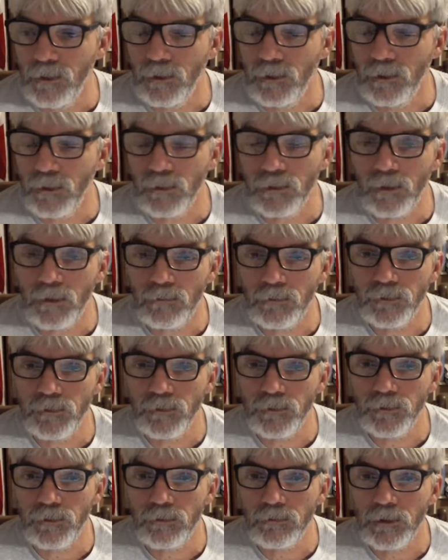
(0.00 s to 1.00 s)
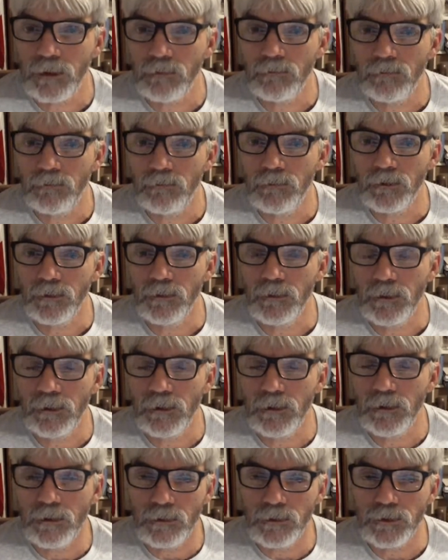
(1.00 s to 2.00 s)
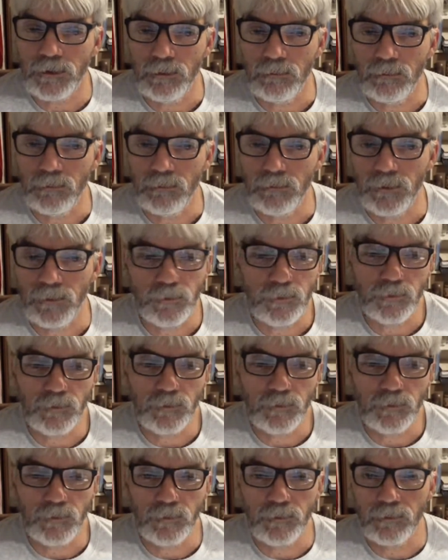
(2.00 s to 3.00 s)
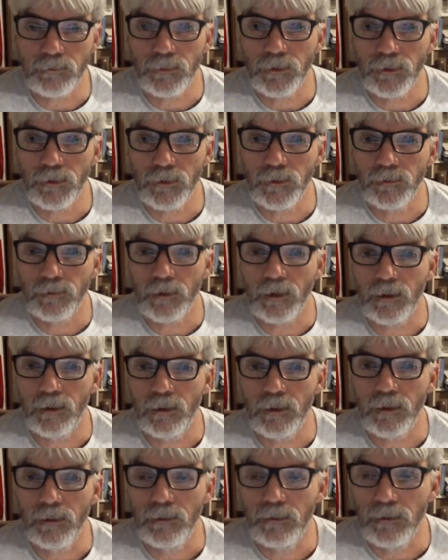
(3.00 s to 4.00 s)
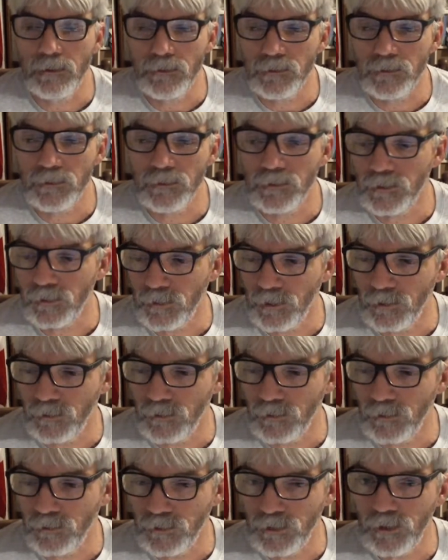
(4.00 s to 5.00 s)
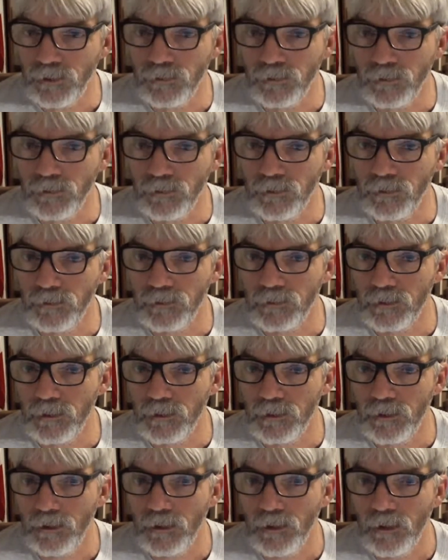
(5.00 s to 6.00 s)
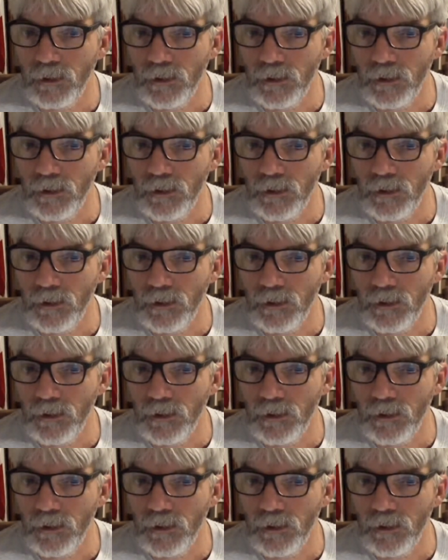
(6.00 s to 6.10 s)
they don't always agree with the leadership. It's just as simple as that. And just as Jesus